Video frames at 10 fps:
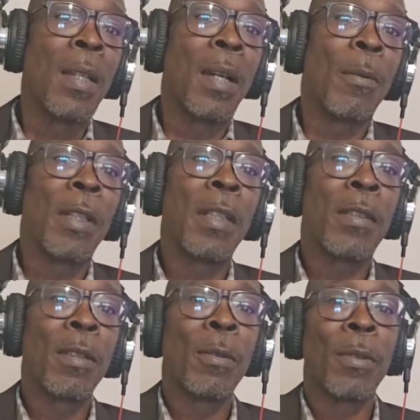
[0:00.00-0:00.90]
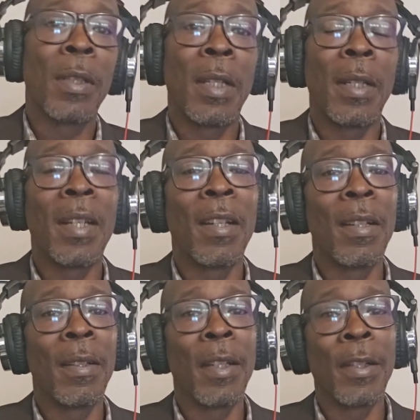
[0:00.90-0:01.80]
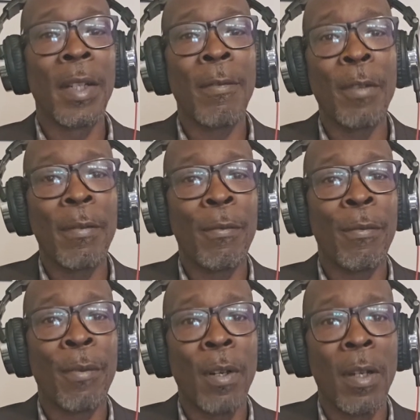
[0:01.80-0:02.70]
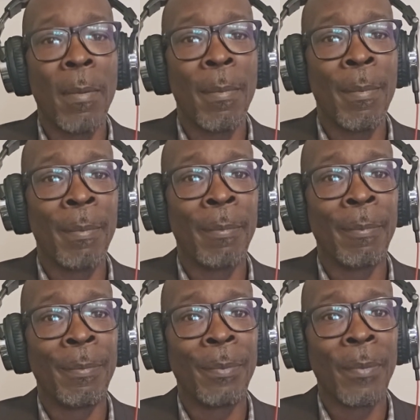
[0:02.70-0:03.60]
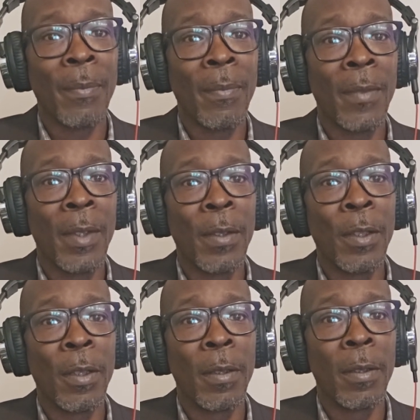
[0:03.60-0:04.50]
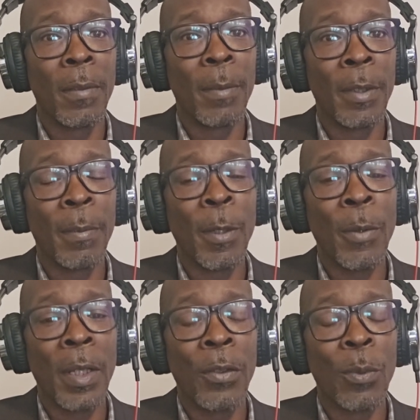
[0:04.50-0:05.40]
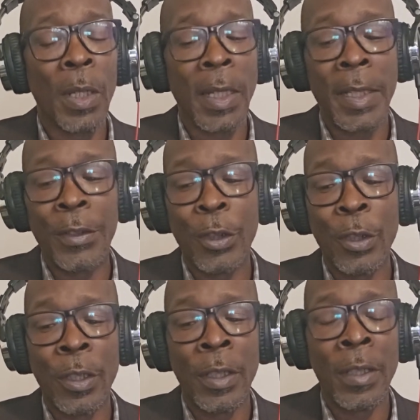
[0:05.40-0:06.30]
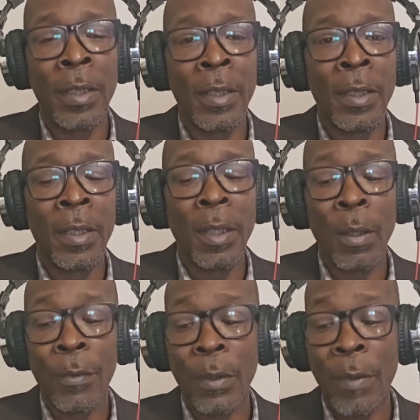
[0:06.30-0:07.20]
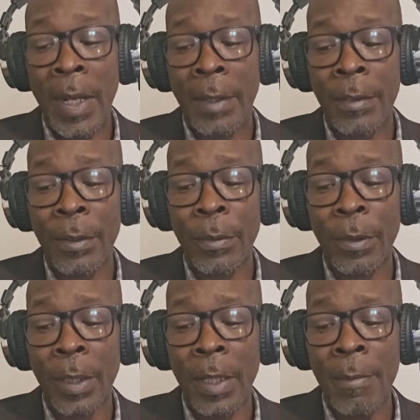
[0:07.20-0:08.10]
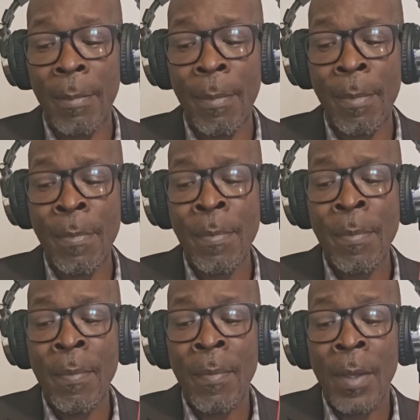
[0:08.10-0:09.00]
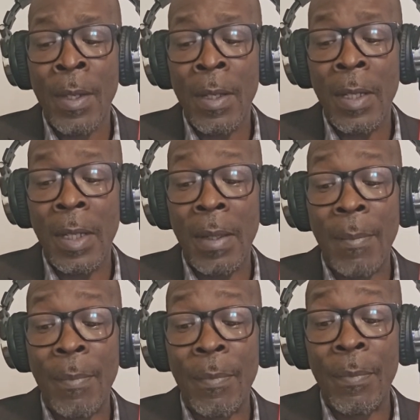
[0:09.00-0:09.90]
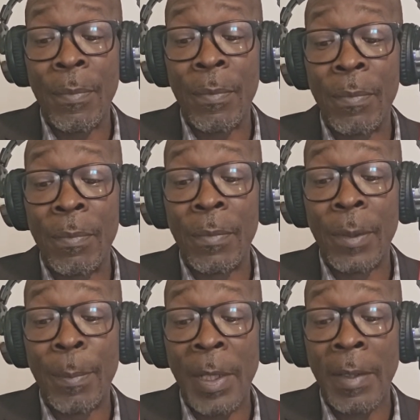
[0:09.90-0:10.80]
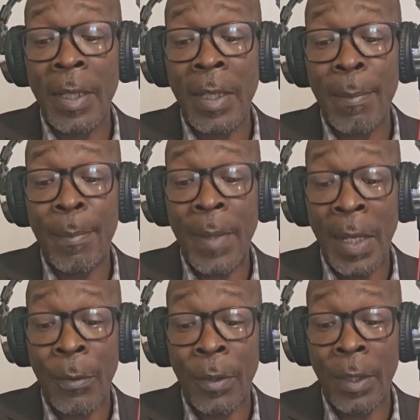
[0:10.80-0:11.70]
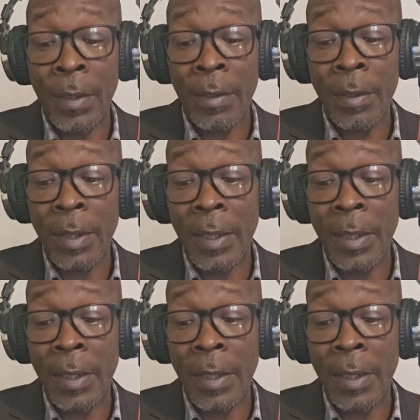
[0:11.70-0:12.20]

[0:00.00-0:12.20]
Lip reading: Now with these suits, they're different from your bespoke as well as your off the rack suits. Okay. The best thing about this,